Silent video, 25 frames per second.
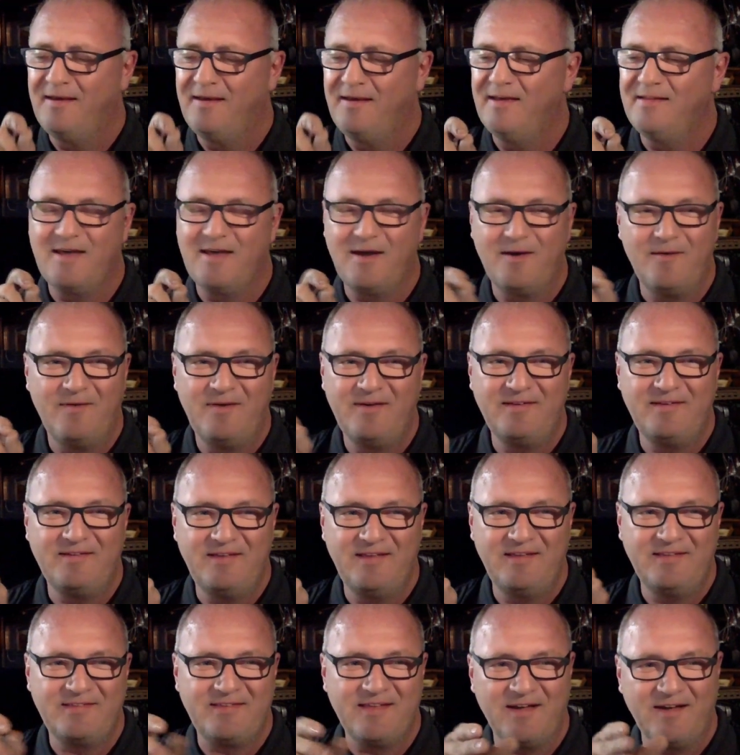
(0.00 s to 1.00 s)
and that
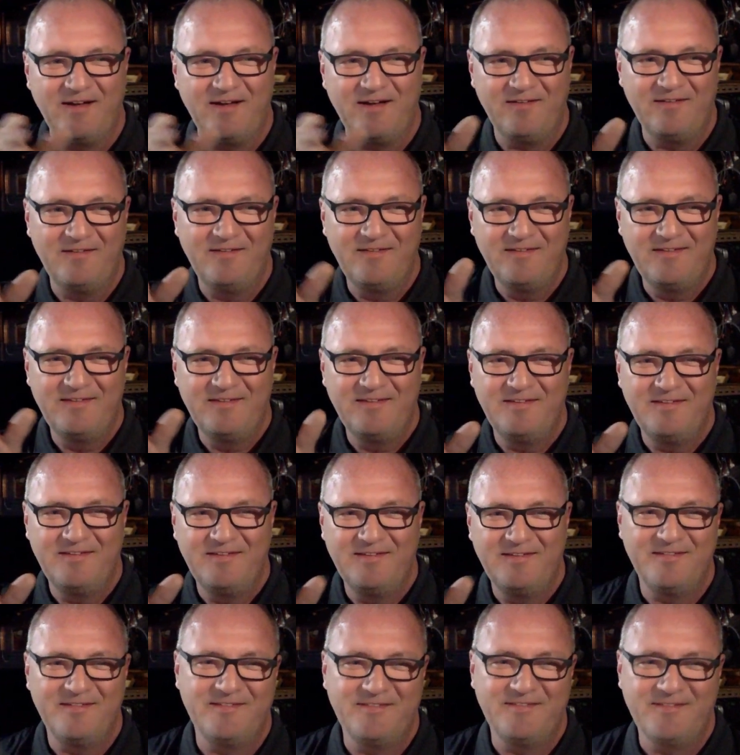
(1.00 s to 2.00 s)
one detail,
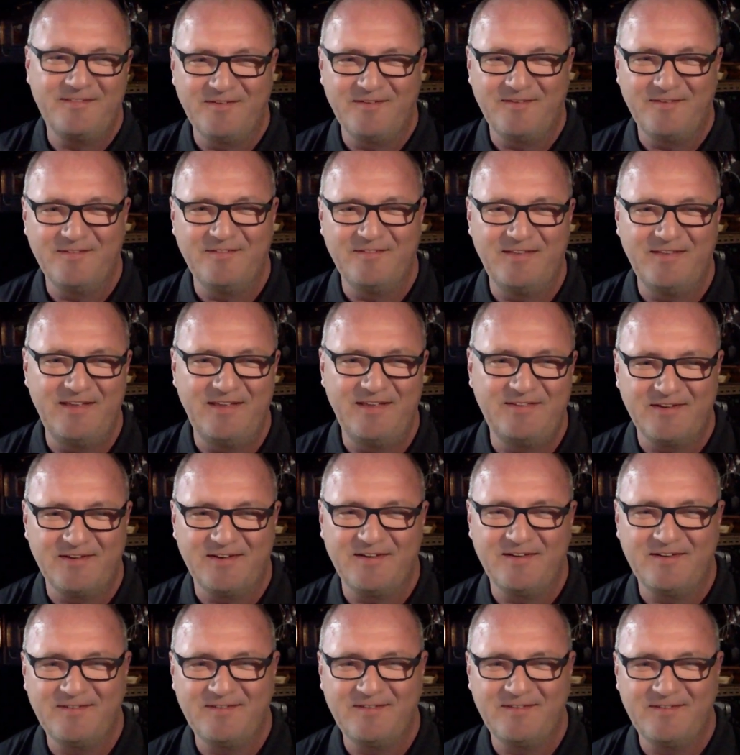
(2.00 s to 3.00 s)
leads
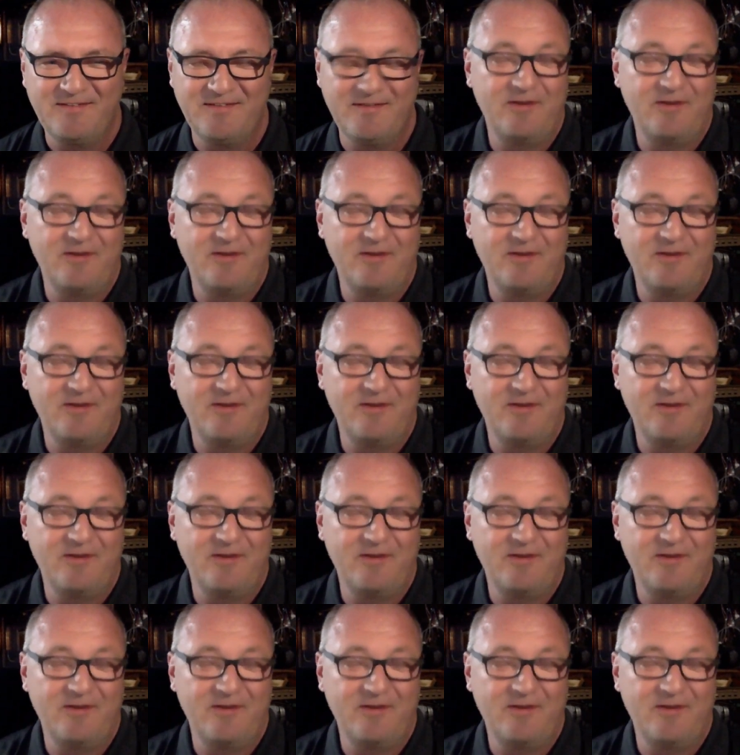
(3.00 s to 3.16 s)
you.